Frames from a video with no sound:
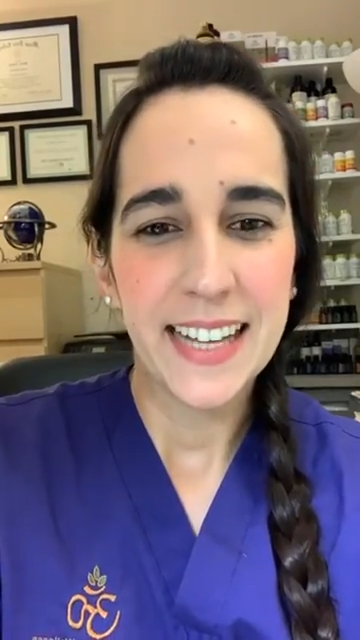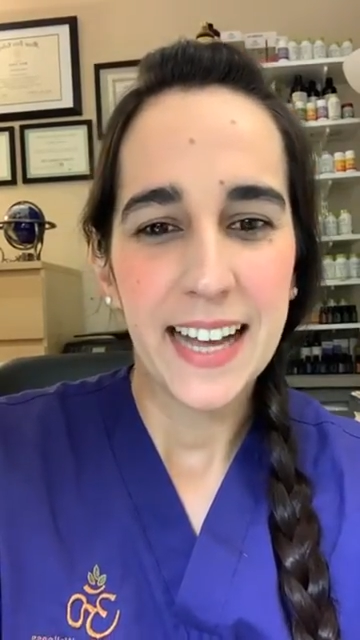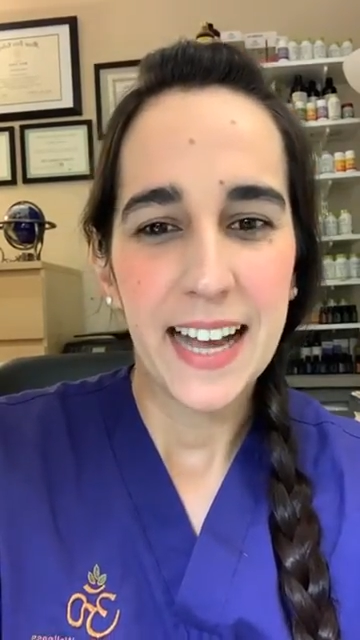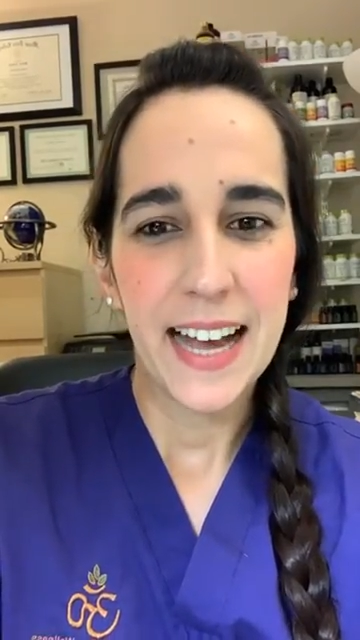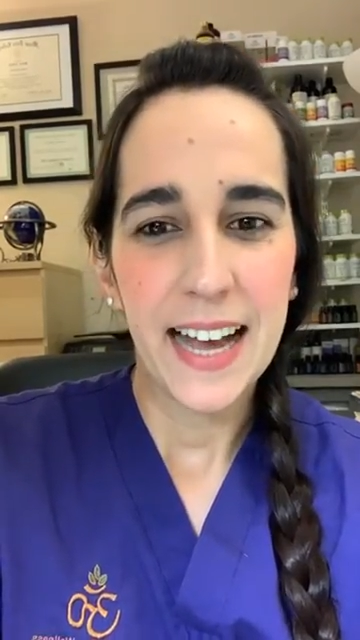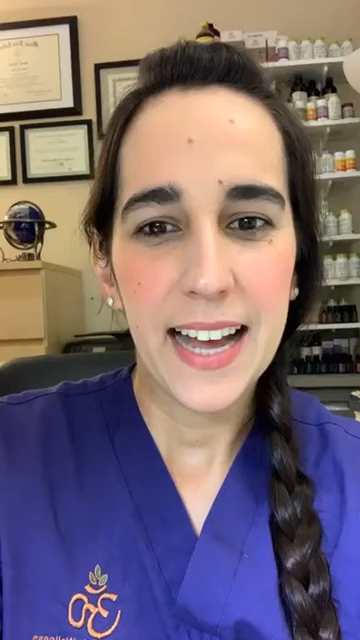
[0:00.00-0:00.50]

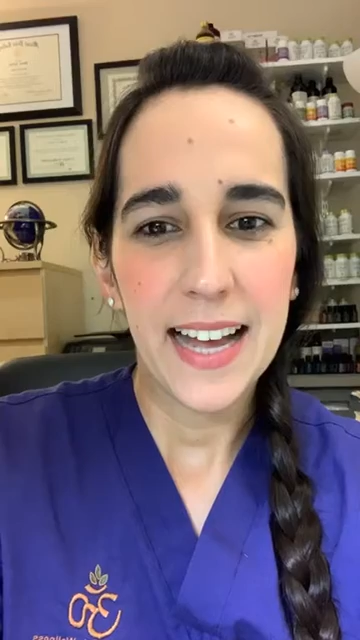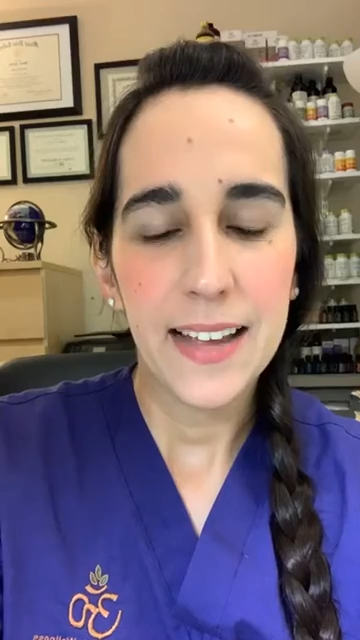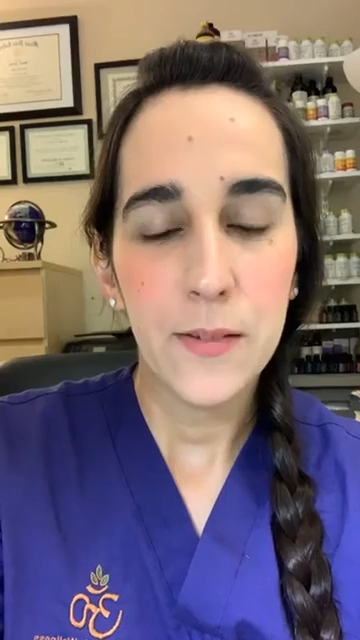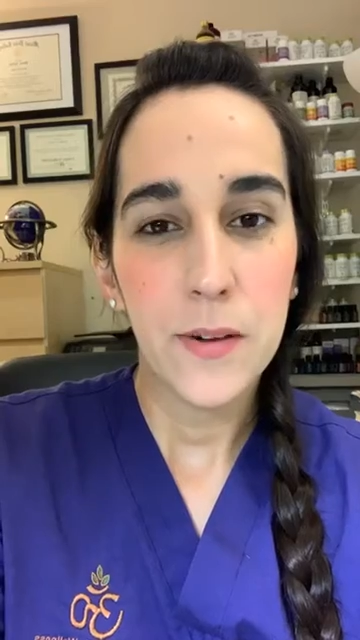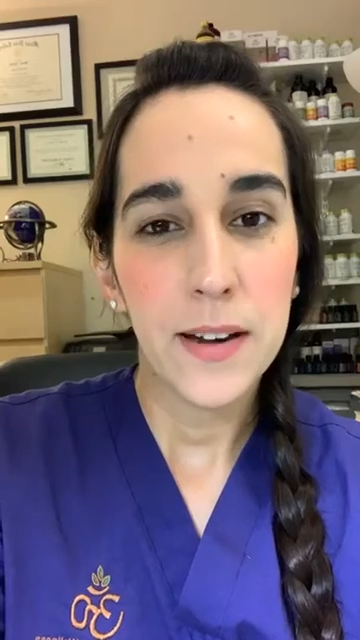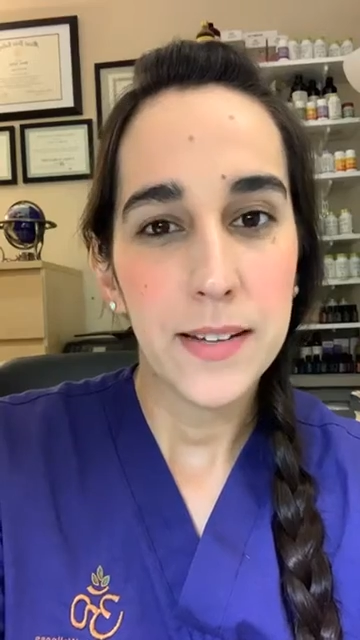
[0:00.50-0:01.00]
I
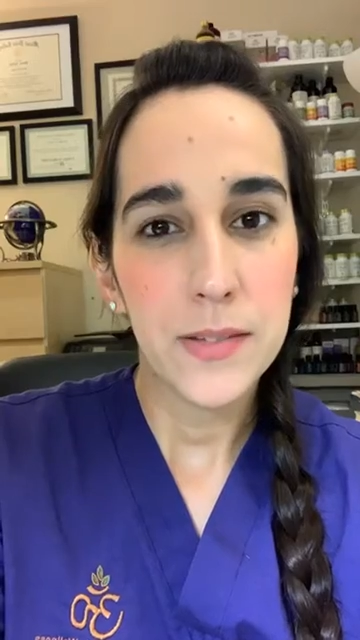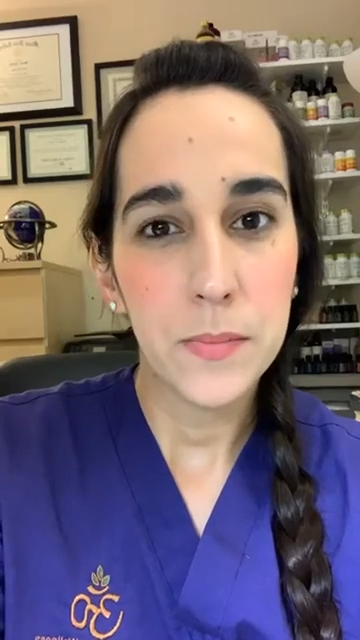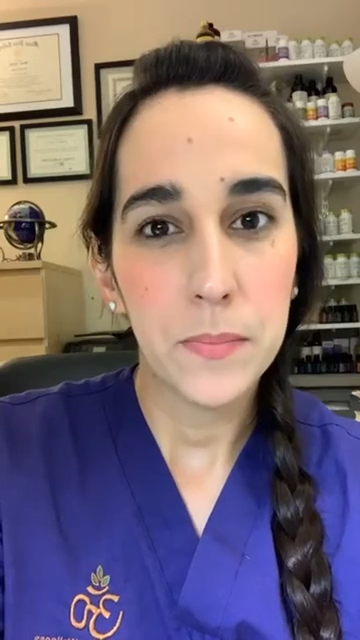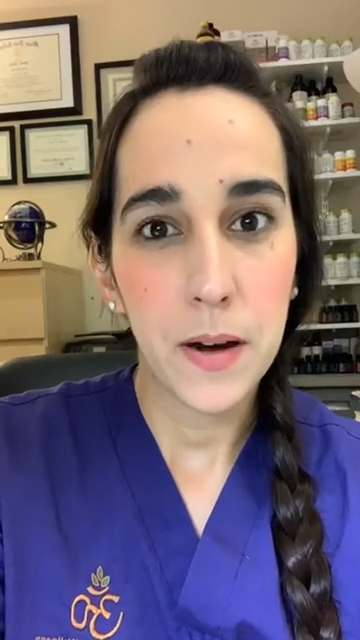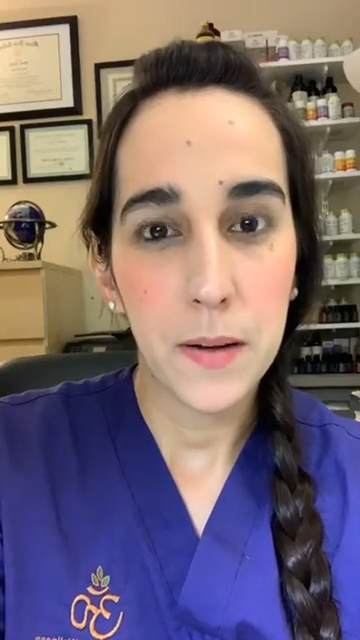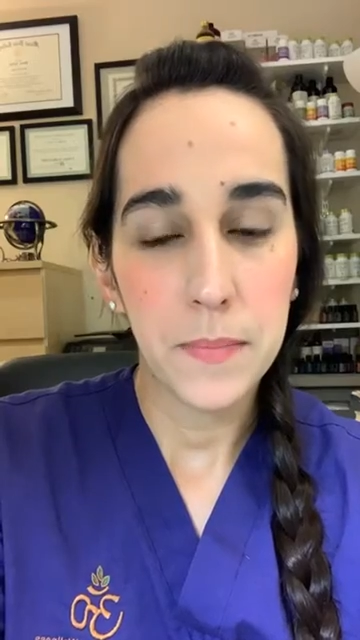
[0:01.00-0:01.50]
wanted to
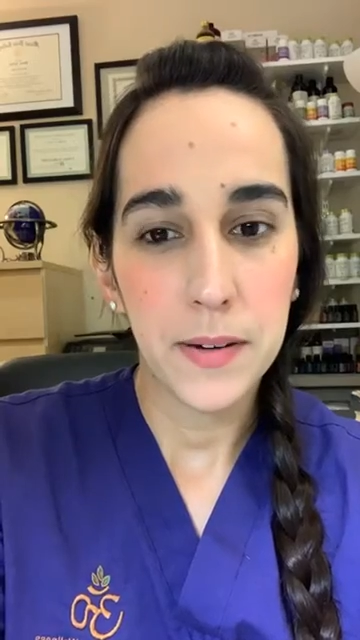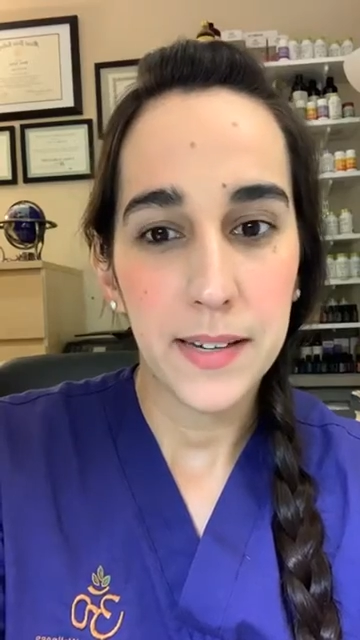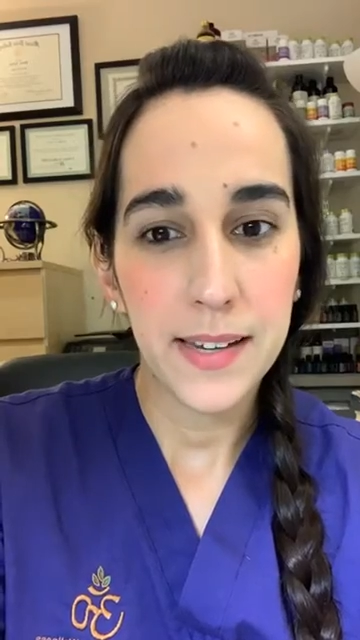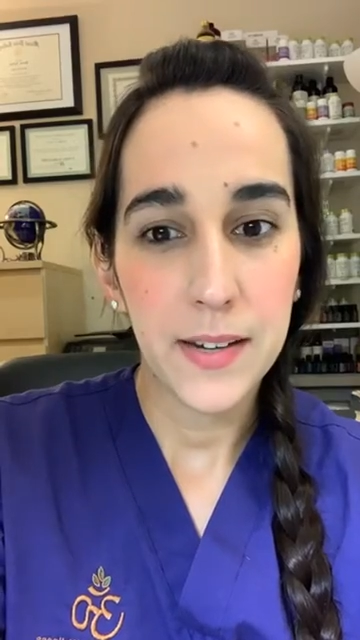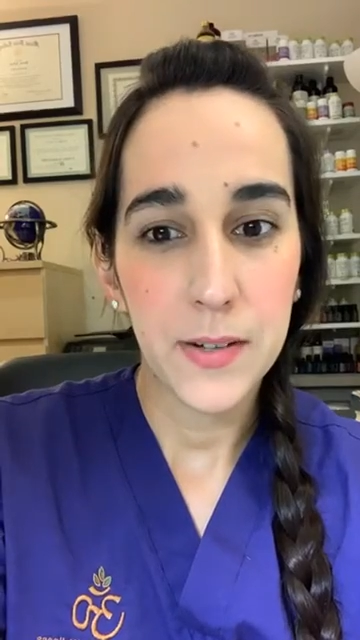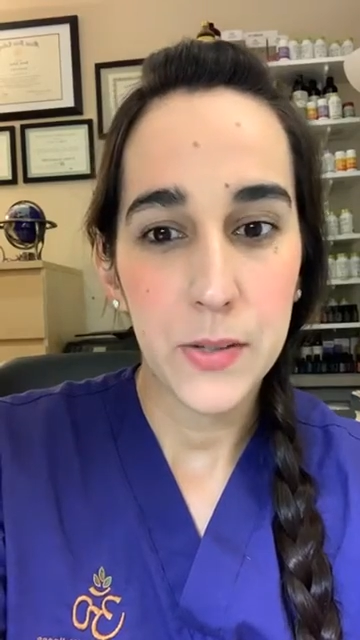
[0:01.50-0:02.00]
pop on
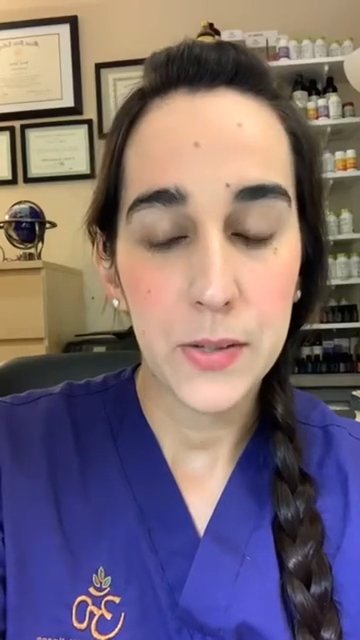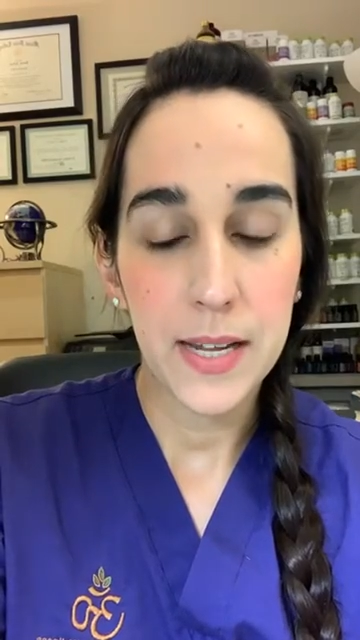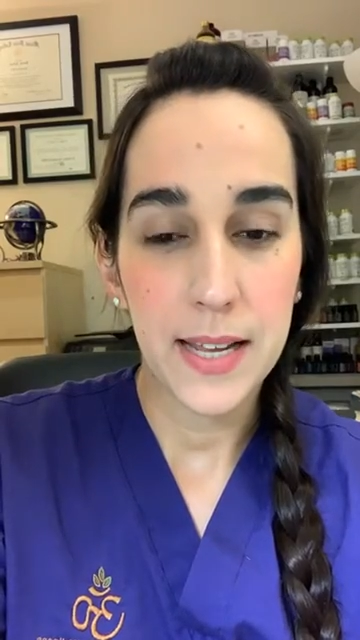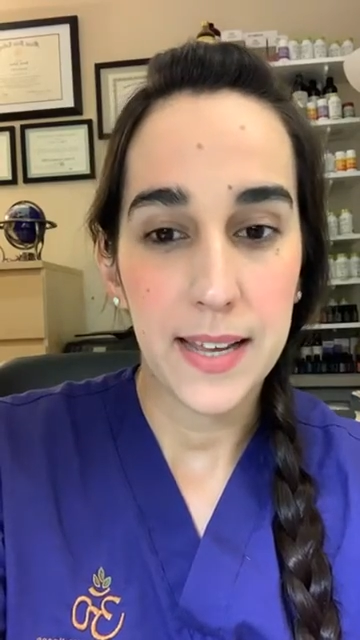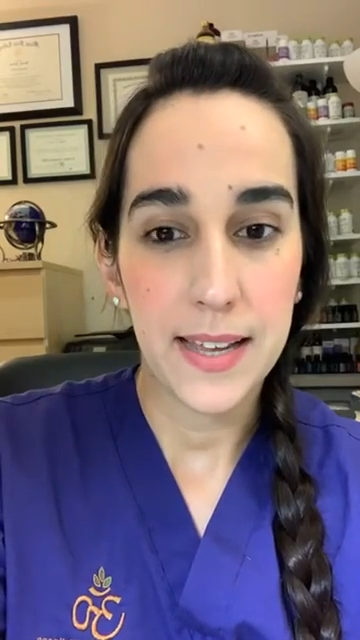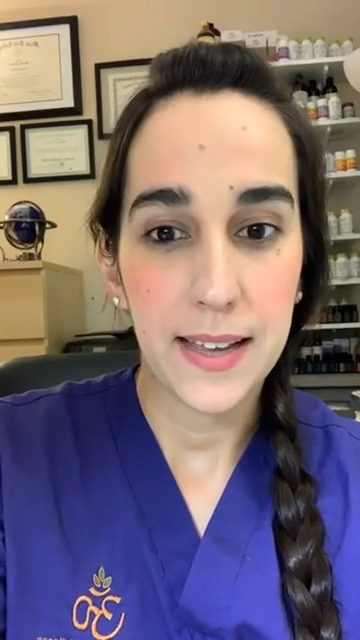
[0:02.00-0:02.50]
here today